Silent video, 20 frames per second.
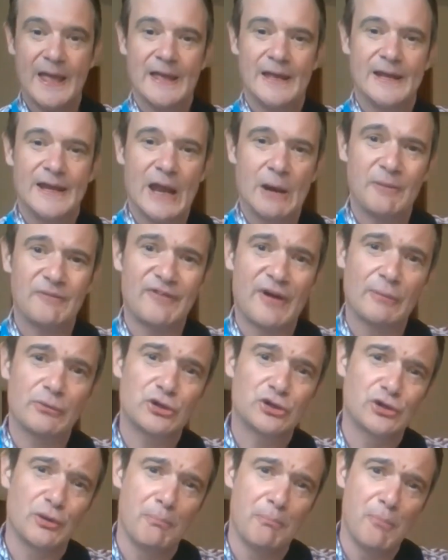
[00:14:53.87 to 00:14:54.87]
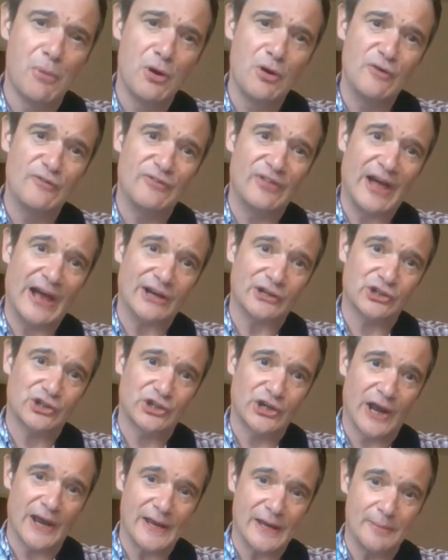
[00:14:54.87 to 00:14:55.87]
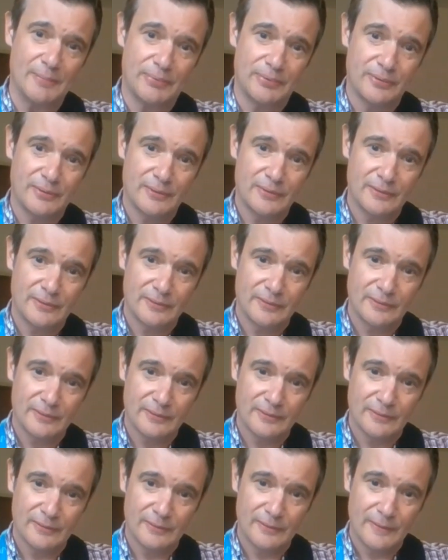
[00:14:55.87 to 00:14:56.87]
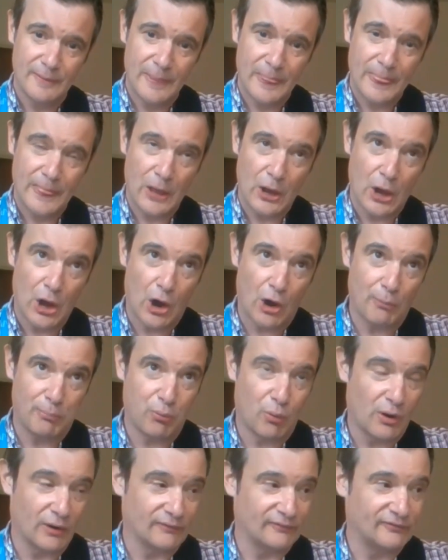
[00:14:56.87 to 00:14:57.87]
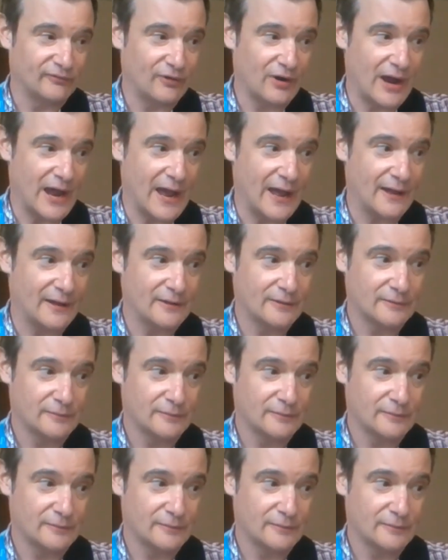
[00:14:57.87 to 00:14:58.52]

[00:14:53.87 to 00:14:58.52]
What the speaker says: Now if I was to move that shape up 1 fret,